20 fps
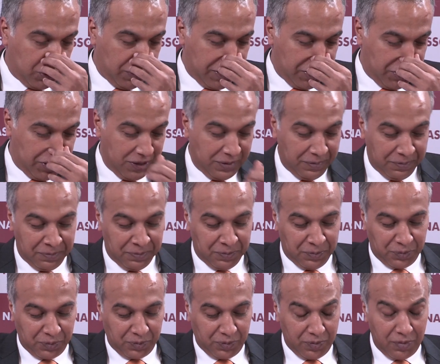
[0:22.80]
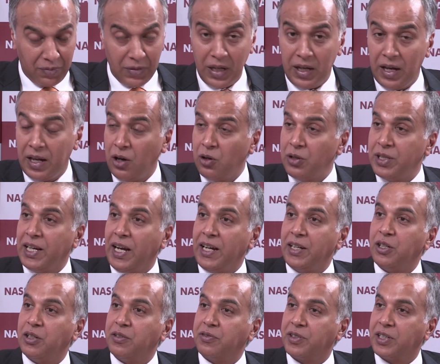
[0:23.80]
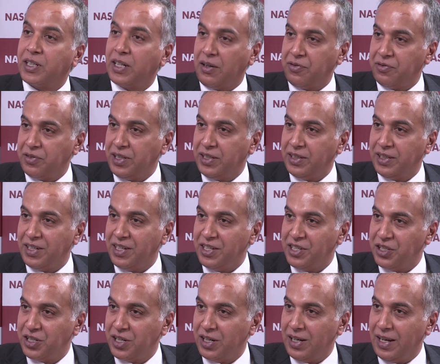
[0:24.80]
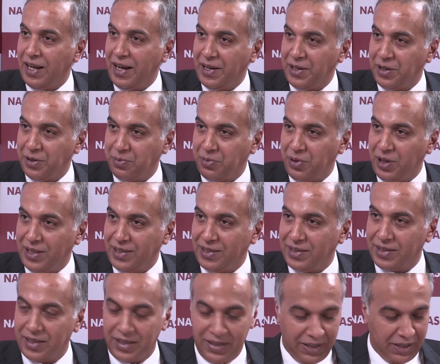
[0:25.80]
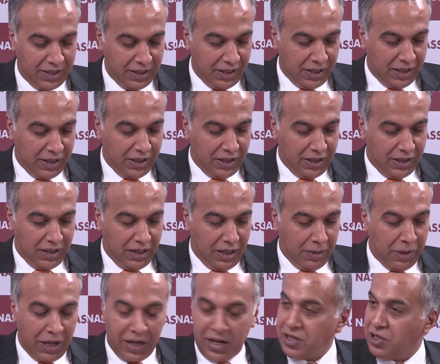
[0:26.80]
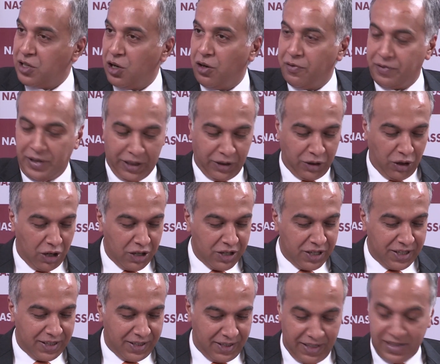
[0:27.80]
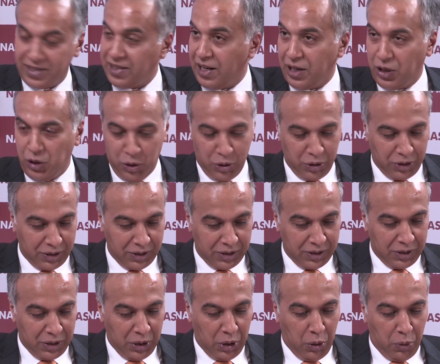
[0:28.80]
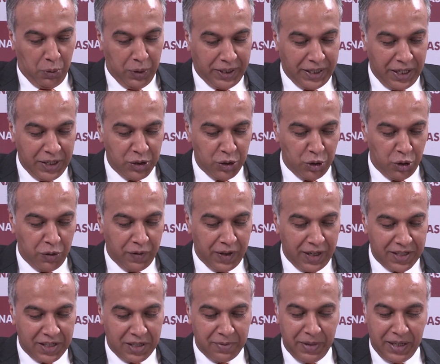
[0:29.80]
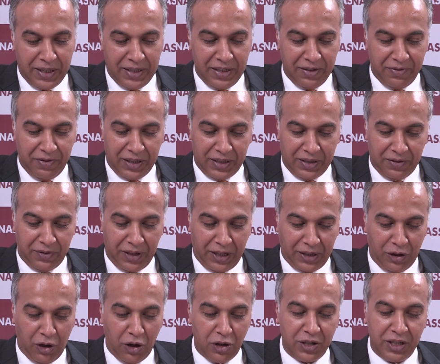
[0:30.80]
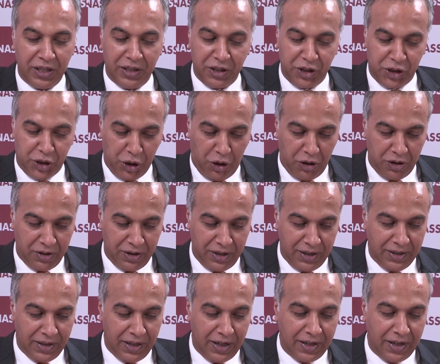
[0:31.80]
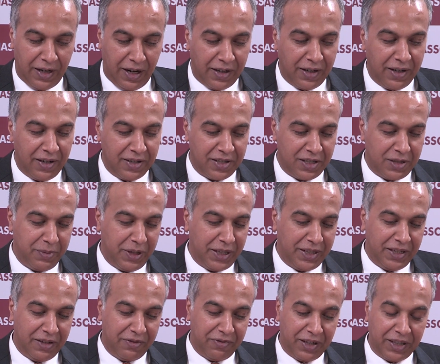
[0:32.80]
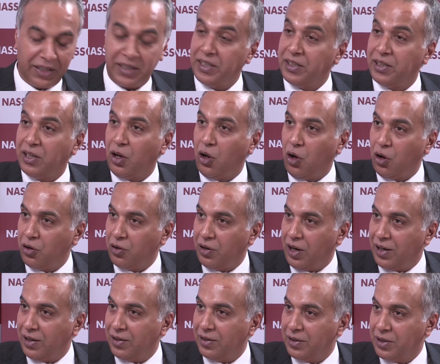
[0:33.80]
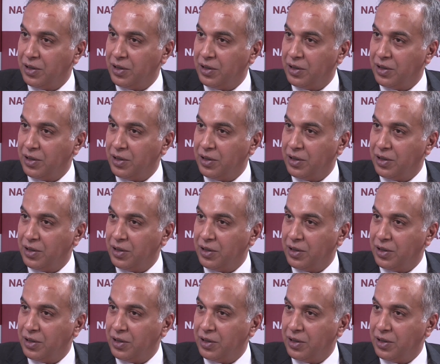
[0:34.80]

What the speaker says: question around the idea of crafting the digital enterprise. Amara's law of technology says, and I quote, "We tend to overestimate the effect of technology in the short run and underestimate the effect in the long run."